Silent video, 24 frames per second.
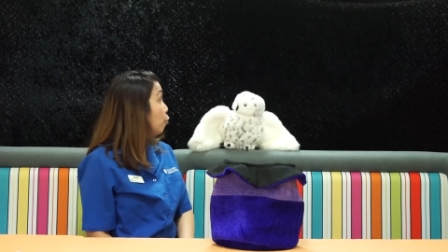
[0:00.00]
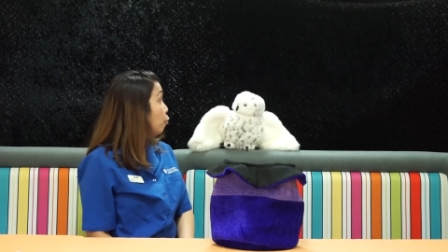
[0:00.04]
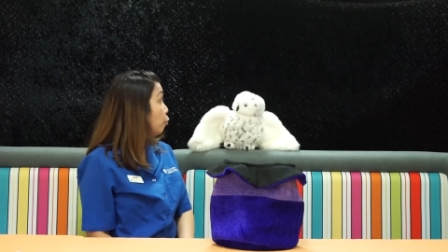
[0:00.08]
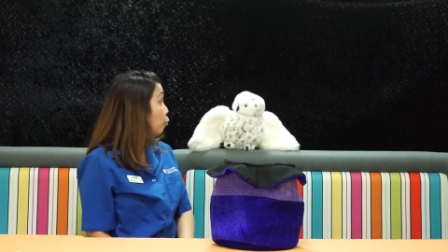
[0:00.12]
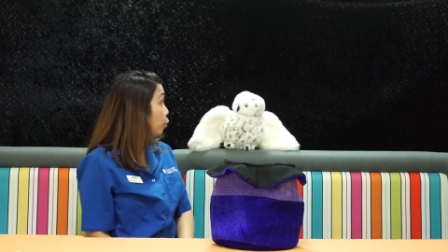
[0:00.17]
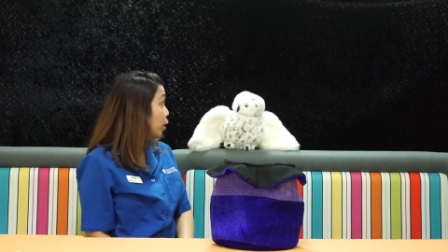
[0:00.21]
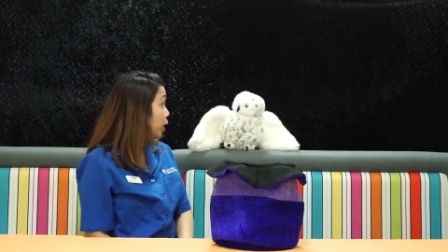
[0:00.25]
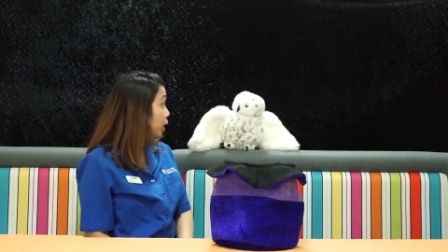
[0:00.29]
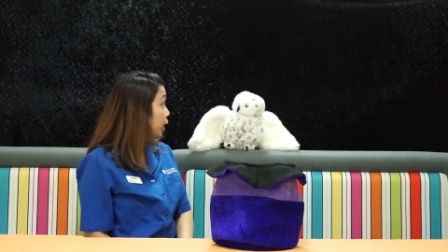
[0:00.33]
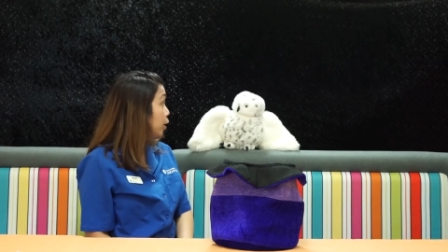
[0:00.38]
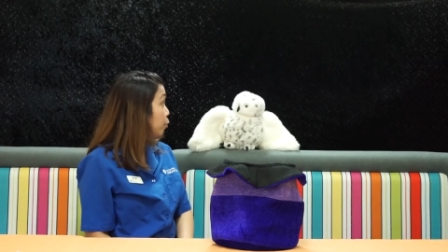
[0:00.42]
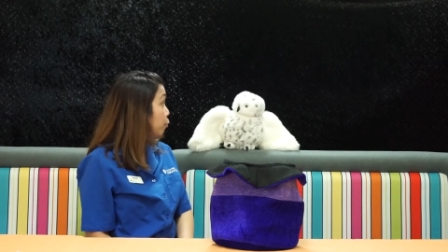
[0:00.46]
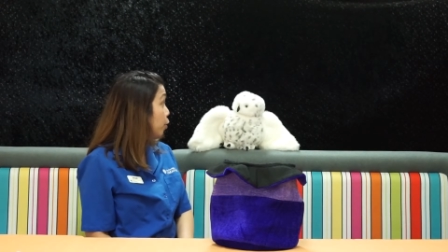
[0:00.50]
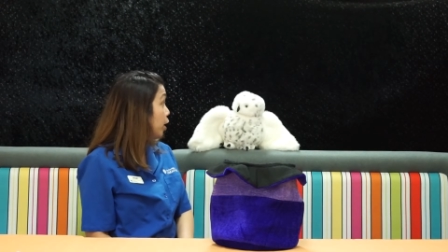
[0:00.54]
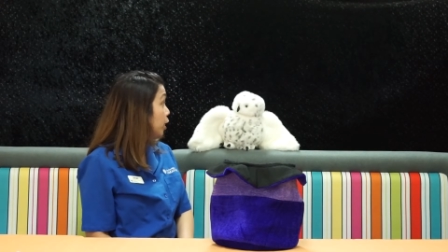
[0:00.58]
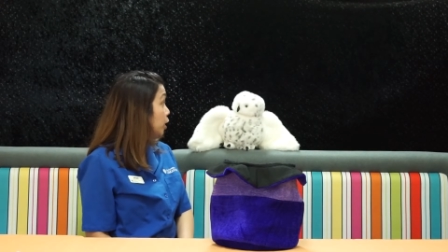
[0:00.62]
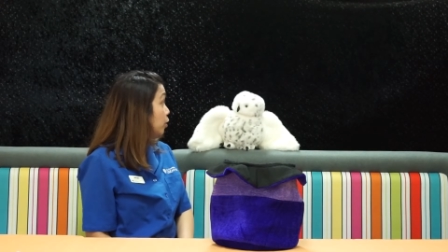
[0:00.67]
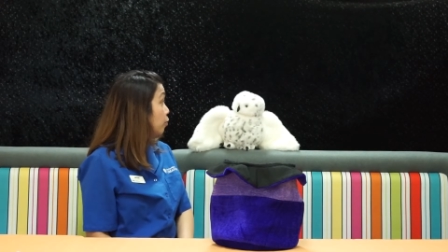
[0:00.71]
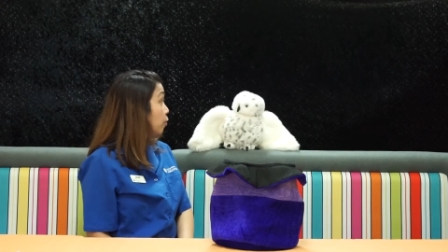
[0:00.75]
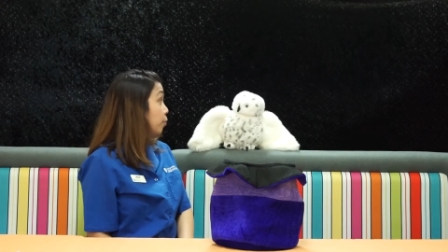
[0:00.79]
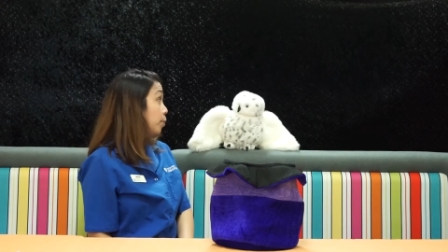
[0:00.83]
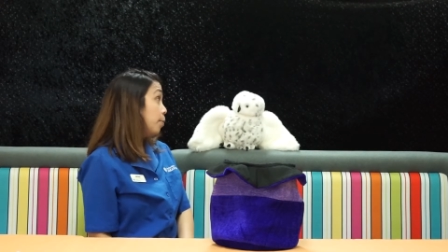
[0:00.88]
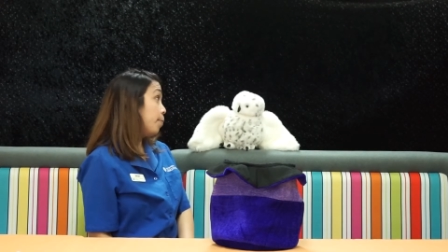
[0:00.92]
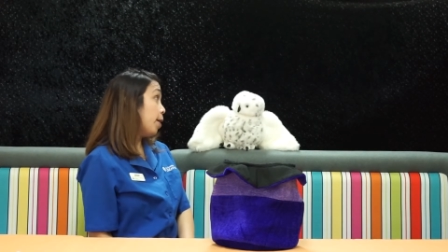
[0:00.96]
weekly words
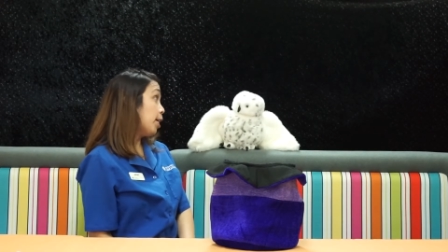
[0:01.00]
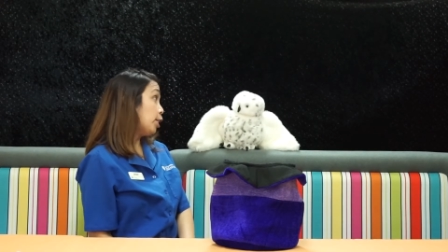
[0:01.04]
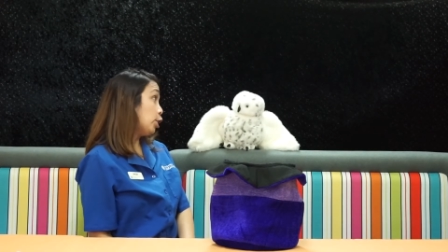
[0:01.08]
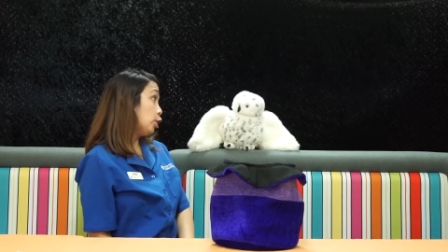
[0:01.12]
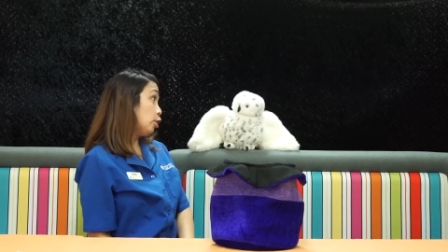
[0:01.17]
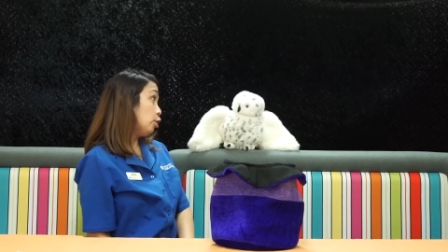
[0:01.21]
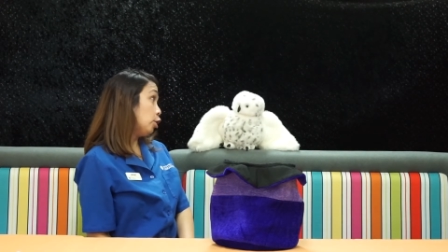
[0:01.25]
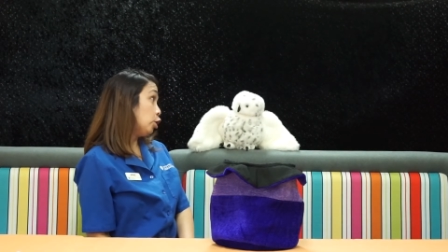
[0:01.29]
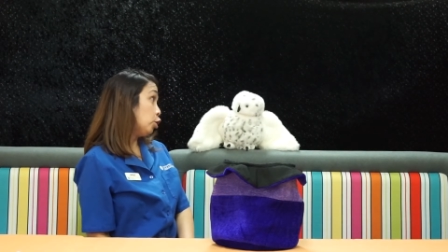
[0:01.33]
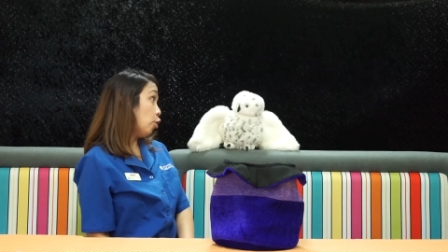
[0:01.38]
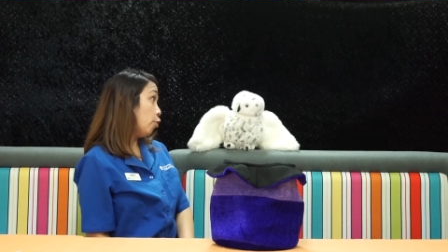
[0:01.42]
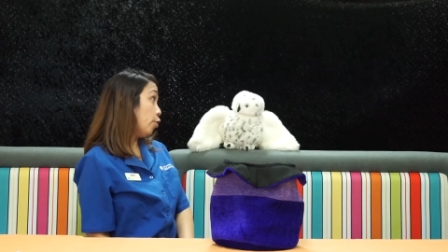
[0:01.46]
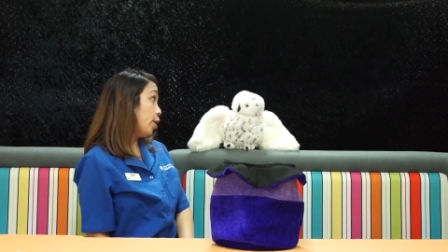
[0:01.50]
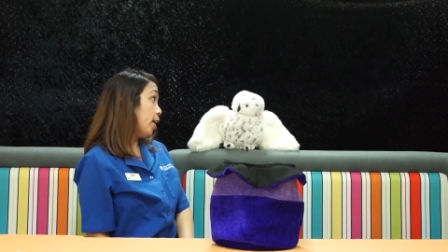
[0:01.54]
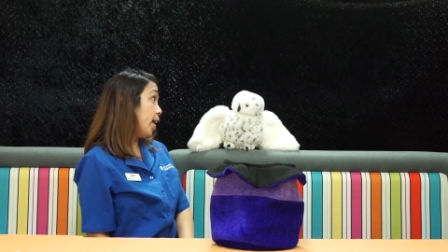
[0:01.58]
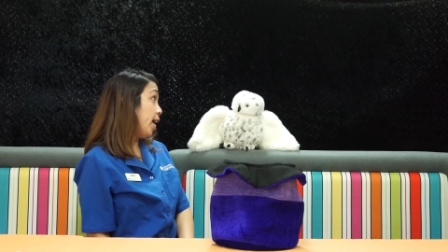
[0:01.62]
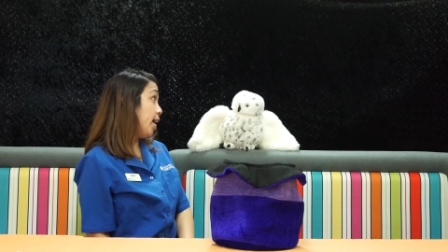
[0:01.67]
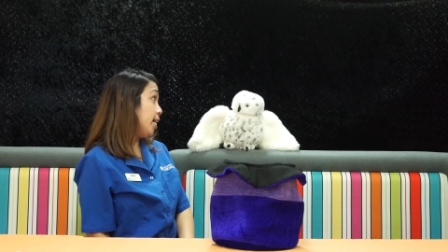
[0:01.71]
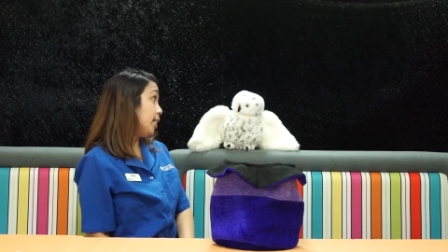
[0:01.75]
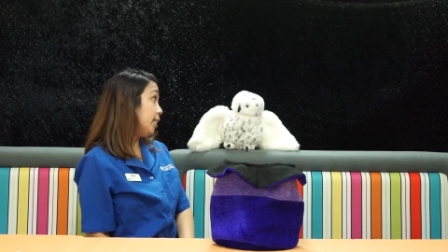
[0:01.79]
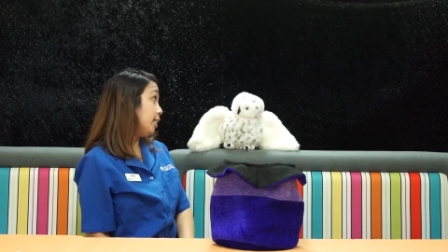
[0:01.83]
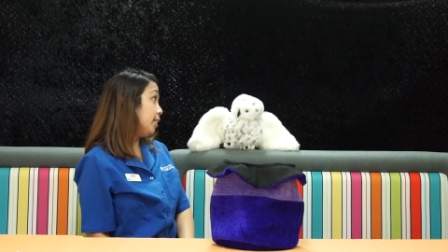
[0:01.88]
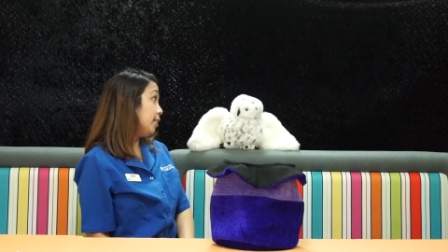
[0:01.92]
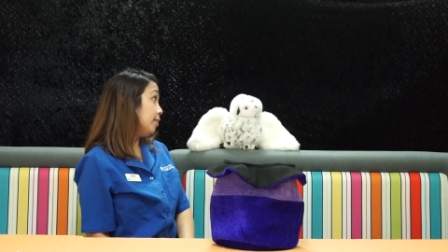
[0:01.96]
from the magical story
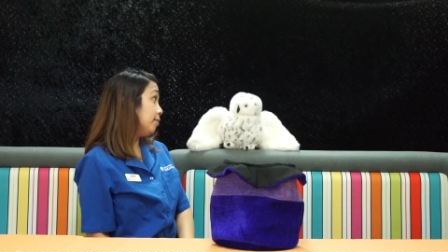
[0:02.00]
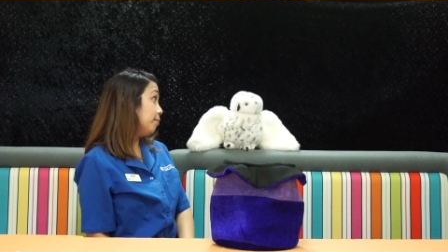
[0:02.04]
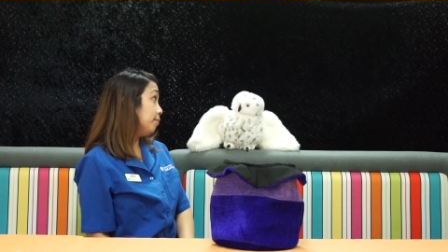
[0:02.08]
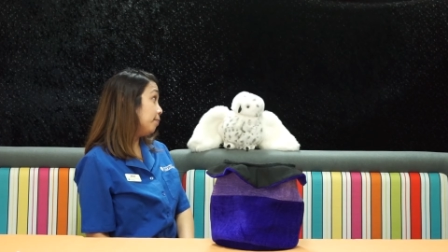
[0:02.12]
hat?